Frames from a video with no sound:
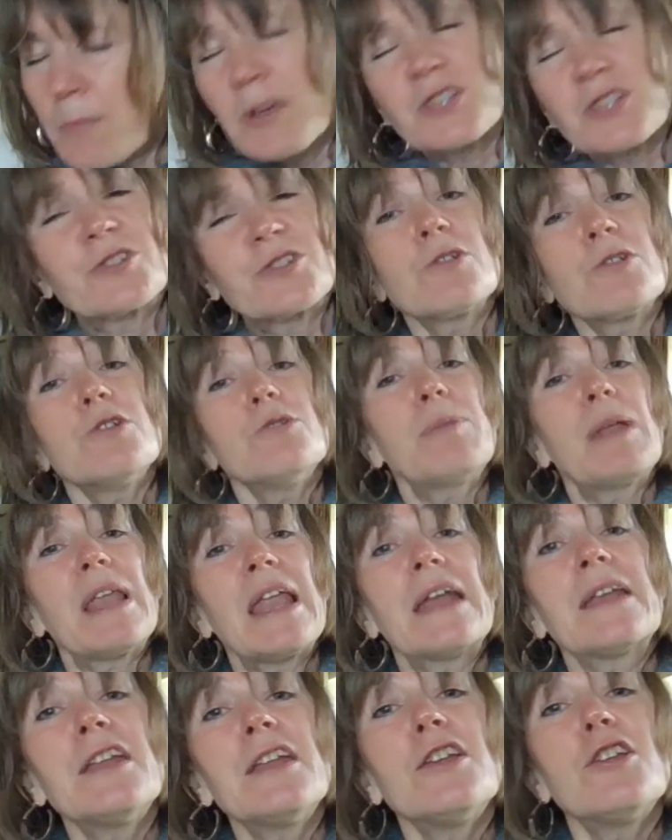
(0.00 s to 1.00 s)
So you
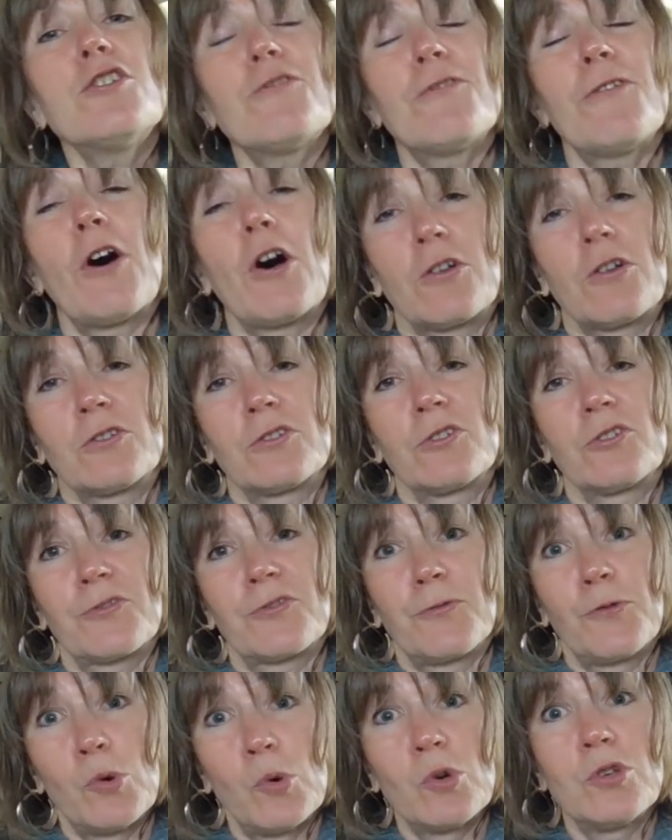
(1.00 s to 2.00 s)
plan in advance
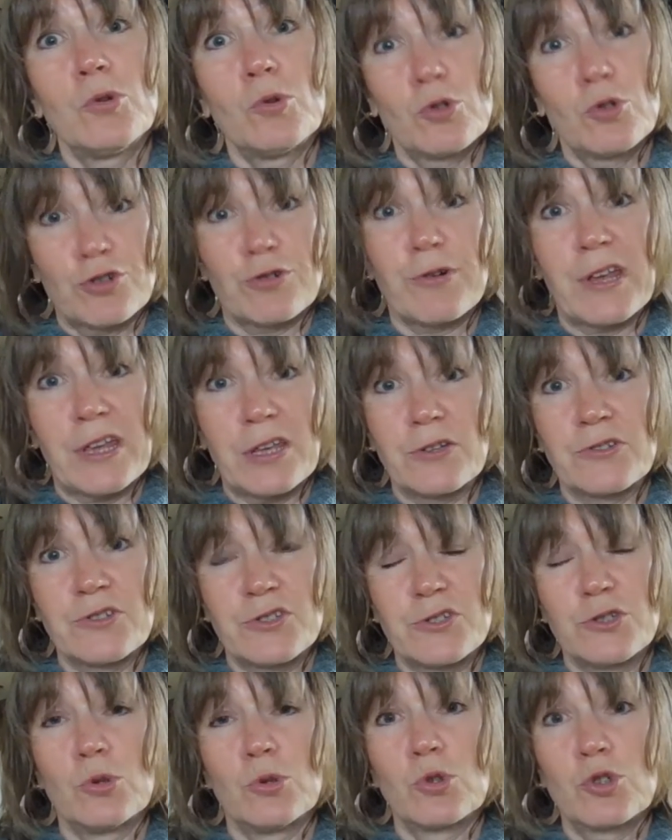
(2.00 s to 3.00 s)
for your
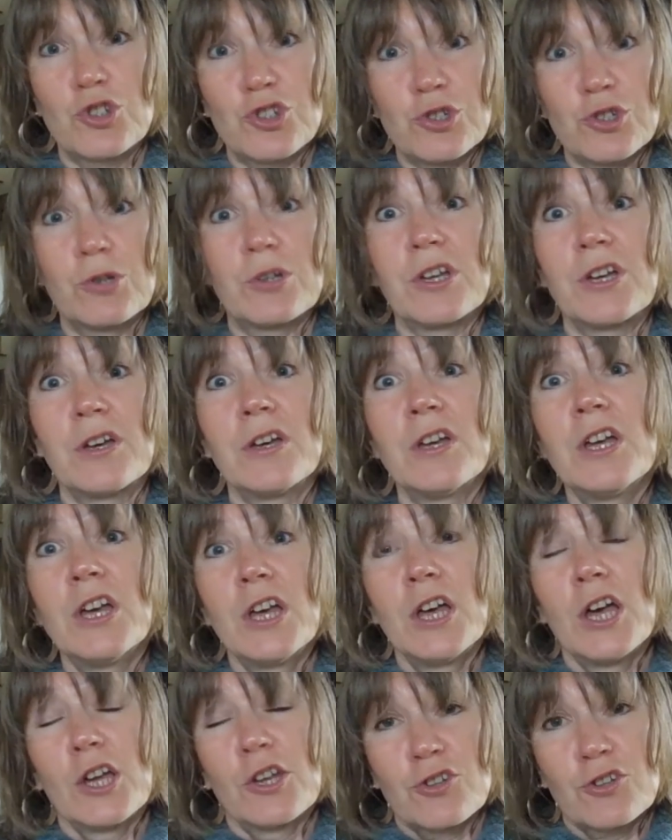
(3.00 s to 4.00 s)
triggers, your sugar
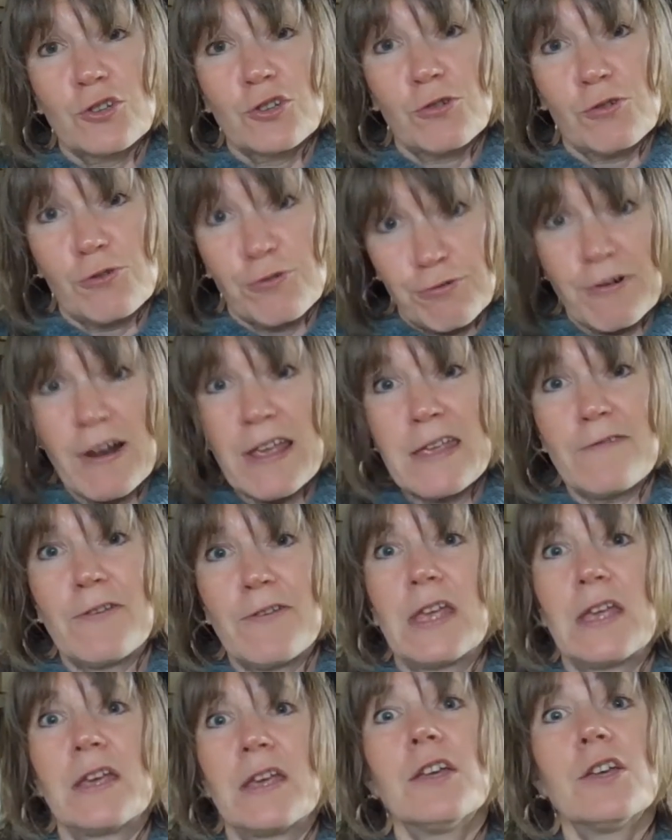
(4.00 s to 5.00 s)

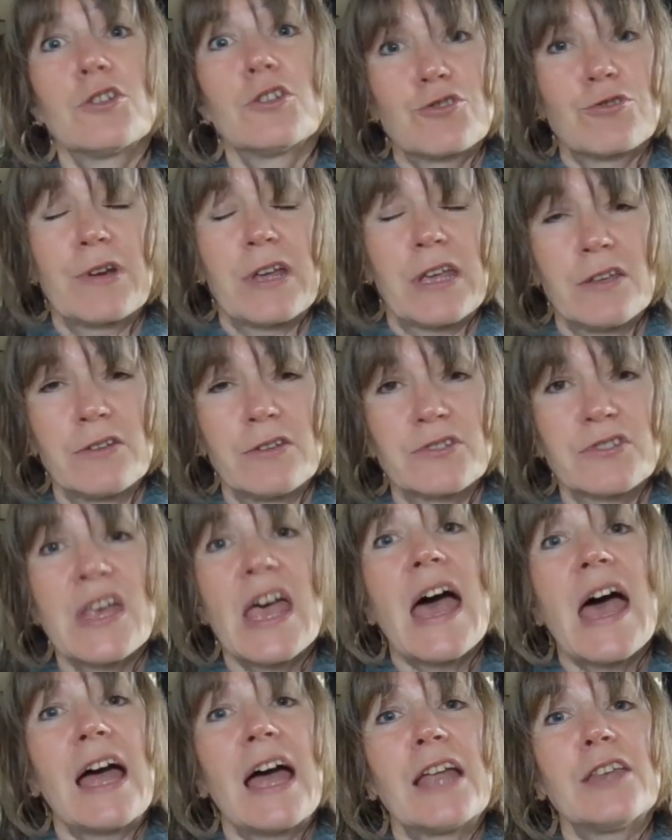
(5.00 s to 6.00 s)
craving triggers,
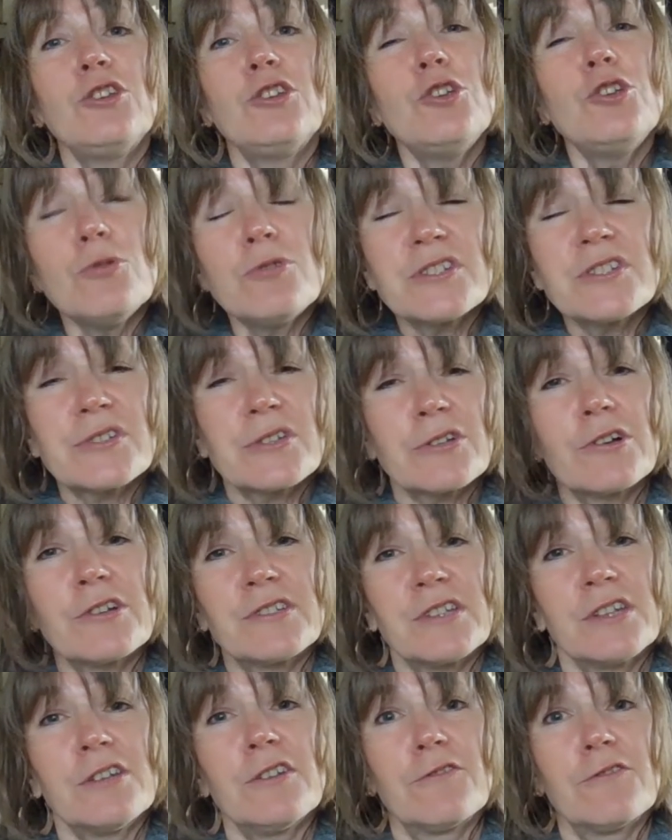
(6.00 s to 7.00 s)
and you
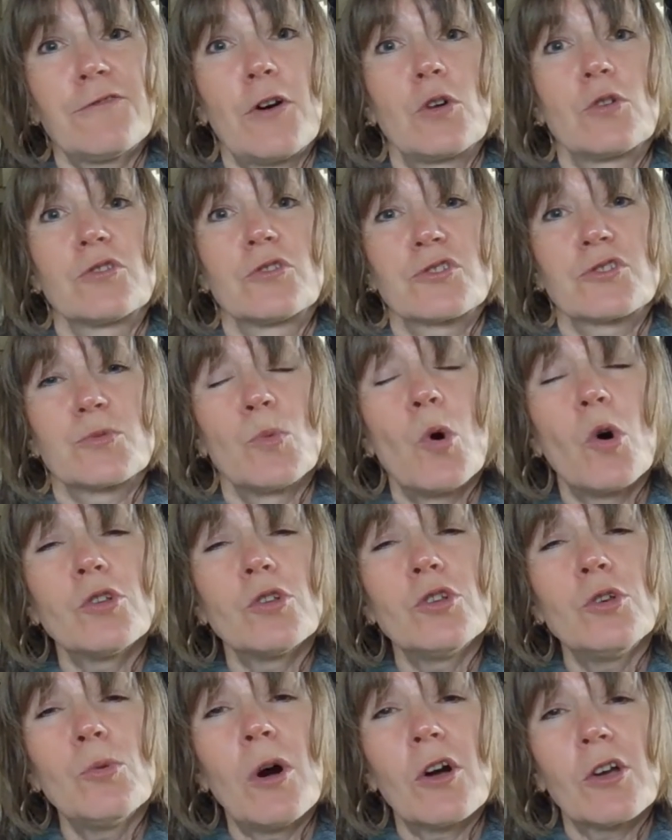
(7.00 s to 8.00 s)
decide in advance what
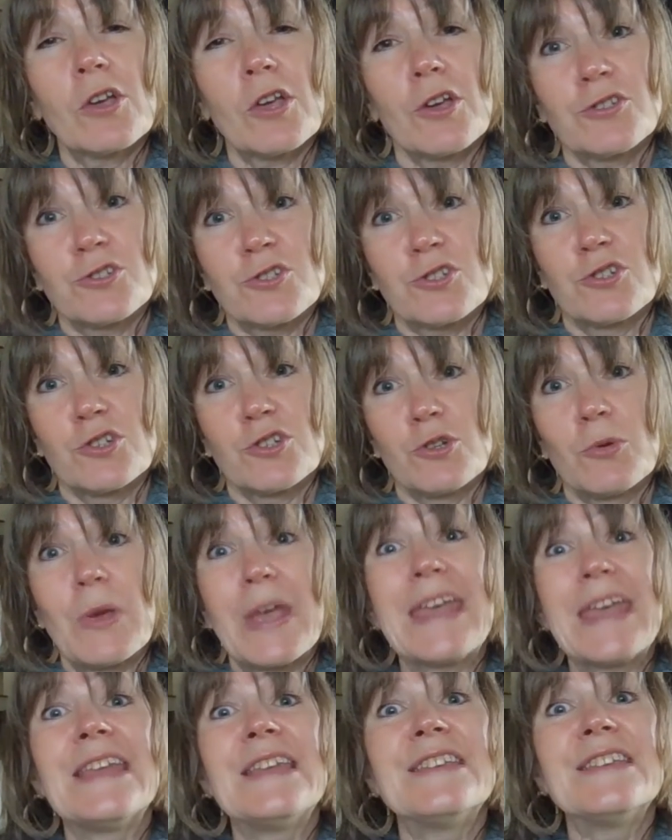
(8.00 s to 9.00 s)
you are going to do
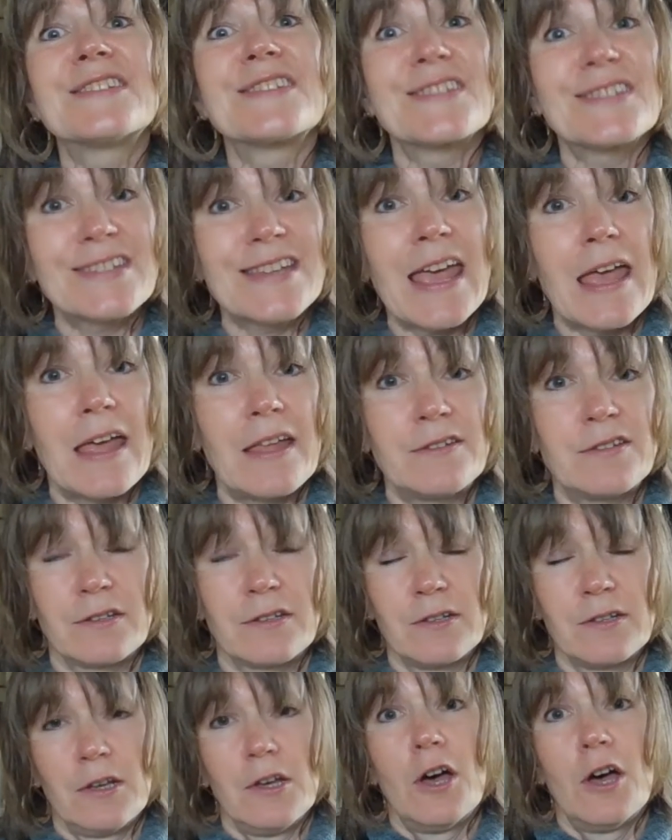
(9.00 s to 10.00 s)
instead
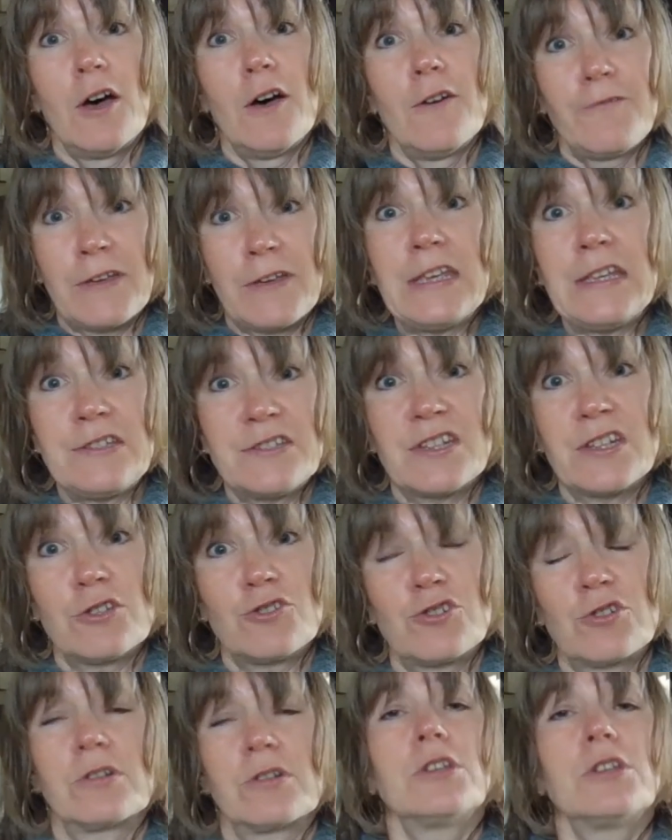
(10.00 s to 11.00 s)
of eating
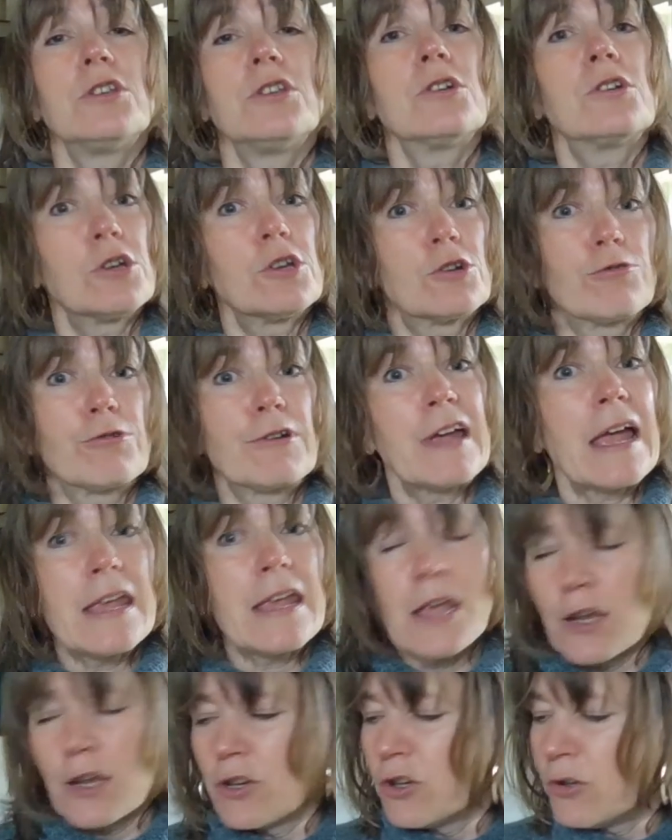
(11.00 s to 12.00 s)
sugar. You're going to
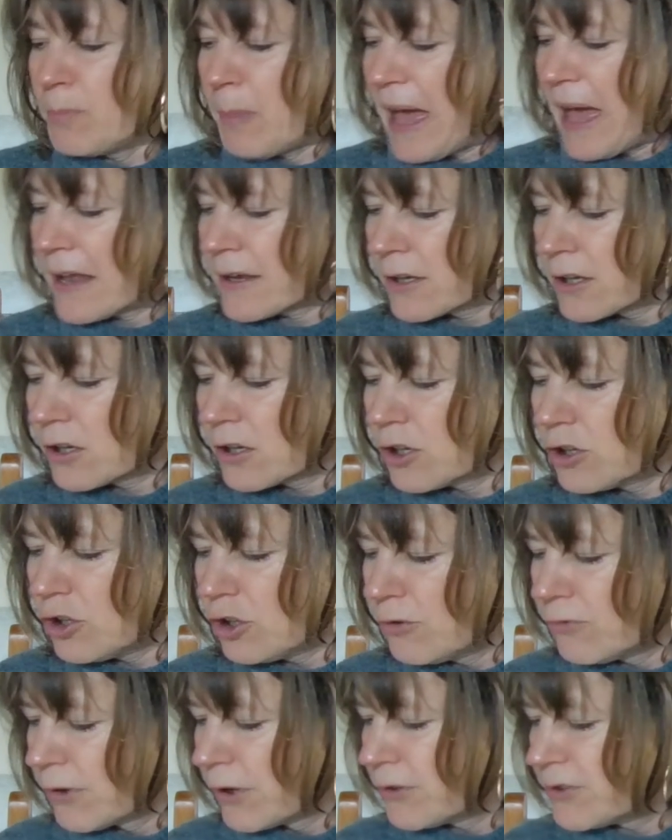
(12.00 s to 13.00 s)
create a new pattern and a
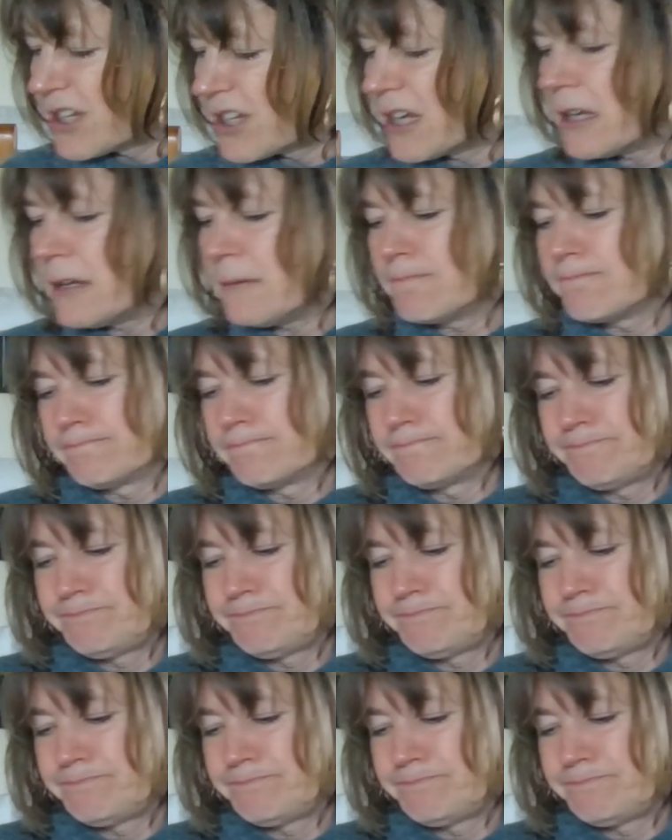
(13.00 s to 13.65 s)
new routine.